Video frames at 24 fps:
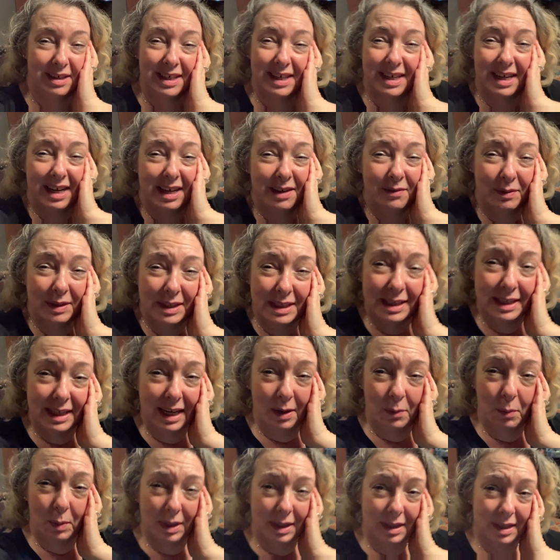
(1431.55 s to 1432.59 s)
Did I even say
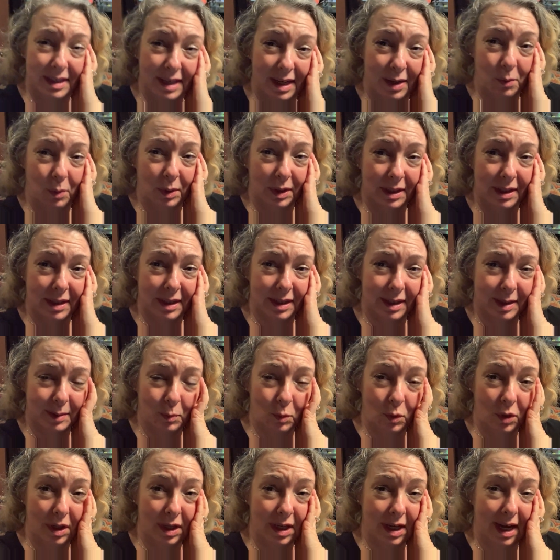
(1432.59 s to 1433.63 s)
what the date was this
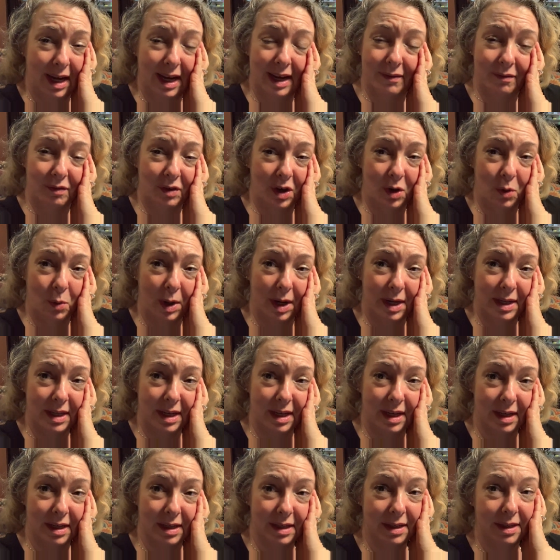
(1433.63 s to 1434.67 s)
morning? I have no
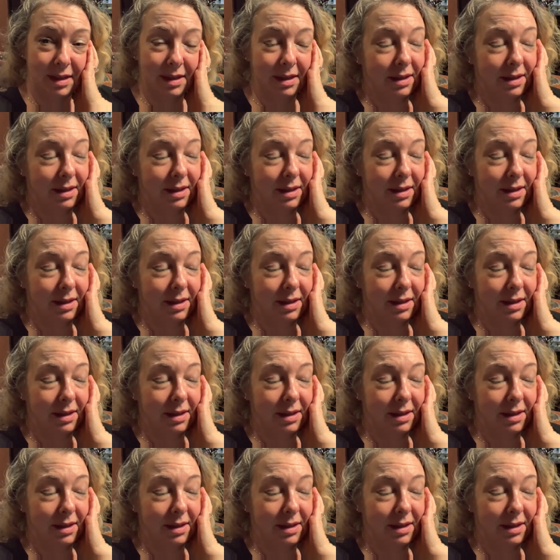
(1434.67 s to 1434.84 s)
idea.